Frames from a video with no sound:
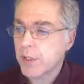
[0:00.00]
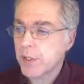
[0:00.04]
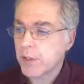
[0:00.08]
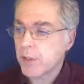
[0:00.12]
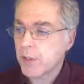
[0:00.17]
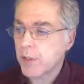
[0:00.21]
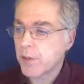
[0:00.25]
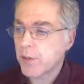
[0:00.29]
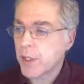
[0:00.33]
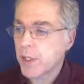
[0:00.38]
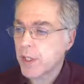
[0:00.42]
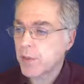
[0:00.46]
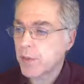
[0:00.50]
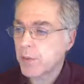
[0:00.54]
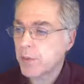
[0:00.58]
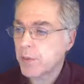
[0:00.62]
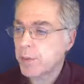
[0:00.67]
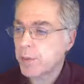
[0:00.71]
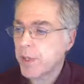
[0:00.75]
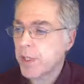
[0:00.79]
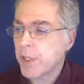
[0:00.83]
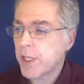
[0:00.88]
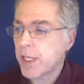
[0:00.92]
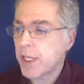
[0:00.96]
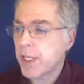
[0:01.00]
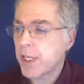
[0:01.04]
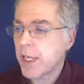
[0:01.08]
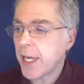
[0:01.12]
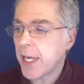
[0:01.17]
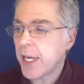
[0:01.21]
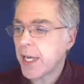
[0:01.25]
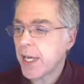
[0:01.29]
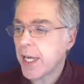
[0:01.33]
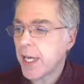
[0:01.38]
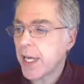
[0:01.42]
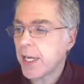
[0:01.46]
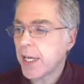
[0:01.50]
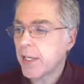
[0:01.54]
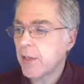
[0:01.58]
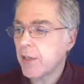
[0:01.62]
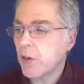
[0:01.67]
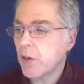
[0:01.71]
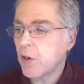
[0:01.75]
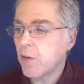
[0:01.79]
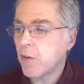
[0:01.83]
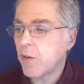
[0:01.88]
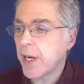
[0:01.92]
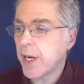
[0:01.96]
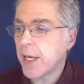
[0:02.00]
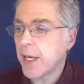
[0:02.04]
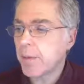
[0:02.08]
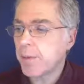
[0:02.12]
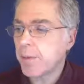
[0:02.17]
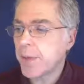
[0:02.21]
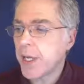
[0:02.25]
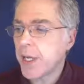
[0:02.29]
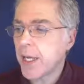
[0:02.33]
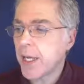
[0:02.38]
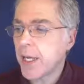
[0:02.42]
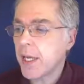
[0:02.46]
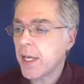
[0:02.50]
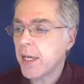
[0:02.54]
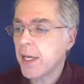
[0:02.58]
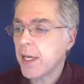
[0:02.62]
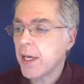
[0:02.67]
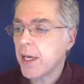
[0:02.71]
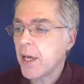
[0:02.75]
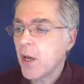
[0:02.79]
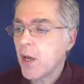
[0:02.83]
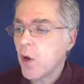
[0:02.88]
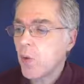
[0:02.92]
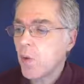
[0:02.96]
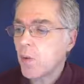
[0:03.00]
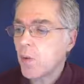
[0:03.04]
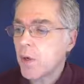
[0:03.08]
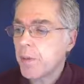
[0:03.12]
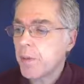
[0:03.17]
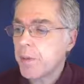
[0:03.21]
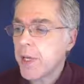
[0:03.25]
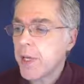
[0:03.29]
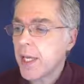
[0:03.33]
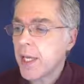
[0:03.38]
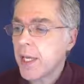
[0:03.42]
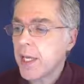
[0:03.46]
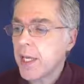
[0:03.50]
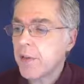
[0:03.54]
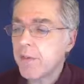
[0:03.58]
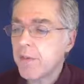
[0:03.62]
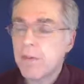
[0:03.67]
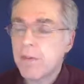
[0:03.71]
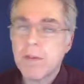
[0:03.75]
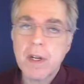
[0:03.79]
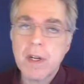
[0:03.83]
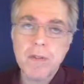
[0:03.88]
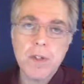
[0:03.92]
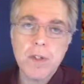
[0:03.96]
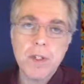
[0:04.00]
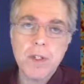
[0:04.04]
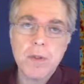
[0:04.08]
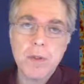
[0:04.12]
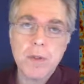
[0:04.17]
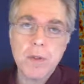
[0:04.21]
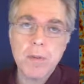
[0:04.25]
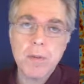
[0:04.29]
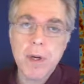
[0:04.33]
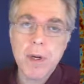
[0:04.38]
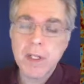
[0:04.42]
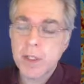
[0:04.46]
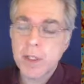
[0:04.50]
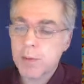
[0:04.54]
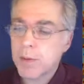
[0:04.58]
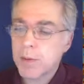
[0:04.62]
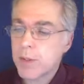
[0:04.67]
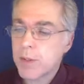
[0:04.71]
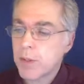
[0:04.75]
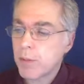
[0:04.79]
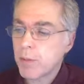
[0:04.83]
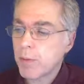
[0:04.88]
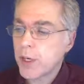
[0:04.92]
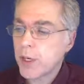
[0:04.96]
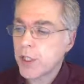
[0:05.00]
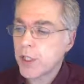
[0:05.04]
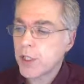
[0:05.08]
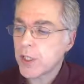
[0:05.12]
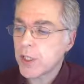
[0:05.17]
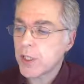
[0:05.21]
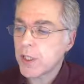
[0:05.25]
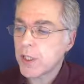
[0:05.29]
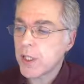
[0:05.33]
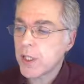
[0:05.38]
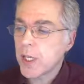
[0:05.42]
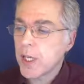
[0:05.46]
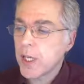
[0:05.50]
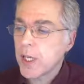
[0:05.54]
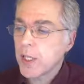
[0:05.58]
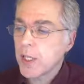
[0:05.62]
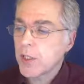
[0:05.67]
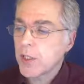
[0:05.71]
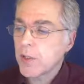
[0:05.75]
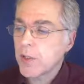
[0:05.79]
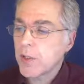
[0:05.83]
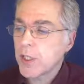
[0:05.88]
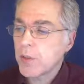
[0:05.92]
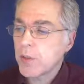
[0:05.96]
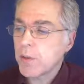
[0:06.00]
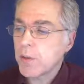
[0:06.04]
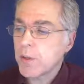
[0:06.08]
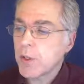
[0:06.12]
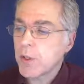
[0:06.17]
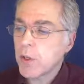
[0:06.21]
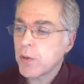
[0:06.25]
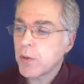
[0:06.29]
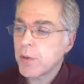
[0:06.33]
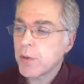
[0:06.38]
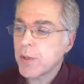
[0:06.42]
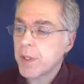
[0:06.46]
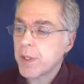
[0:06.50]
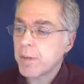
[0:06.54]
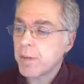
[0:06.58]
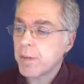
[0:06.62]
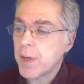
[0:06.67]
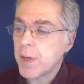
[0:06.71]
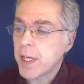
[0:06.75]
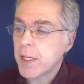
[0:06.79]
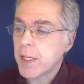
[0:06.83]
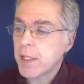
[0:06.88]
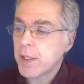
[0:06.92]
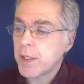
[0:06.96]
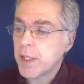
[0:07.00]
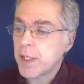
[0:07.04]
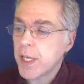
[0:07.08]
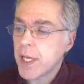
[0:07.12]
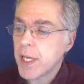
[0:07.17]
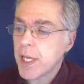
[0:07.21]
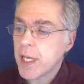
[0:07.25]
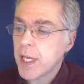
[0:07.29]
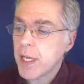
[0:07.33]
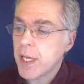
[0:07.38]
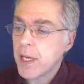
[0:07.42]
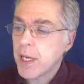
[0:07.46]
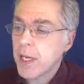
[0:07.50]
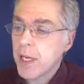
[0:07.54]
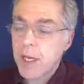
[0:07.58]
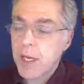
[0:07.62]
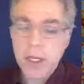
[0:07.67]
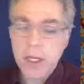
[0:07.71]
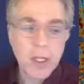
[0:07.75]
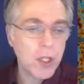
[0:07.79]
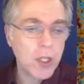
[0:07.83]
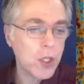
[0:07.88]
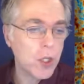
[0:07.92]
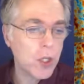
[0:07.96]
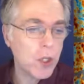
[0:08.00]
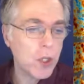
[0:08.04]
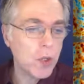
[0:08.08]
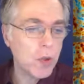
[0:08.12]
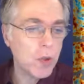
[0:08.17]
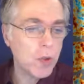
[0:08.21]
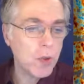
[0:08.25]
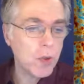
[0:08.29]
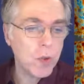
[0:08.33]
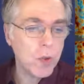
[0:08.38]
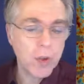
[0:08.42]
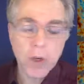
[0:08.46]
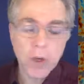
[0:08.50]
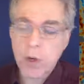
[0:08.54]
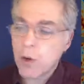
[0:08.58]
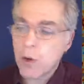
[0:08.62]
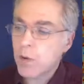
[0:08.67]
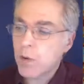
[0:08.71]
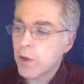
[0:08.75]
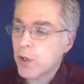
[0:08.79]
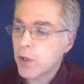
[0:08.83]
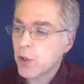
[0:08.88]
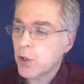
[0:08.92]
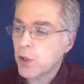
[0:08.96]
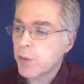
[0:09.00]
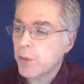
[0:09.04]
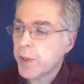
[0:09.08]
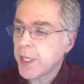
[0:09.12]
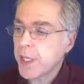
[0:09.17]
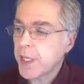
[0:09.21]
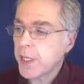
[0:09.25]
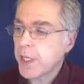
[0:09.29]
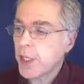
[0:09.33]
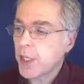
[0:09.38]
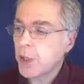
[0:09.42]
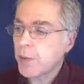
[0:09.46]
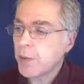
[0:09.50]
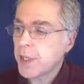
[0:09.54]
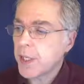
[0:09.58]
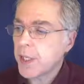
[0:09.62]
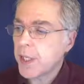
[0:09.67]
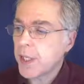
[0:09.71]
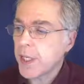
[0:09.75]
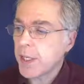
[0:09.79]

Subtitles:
So this would be then Nn over Np will be given roughly to a Boltzmann suppression. So this will go with minus EQ over QBT.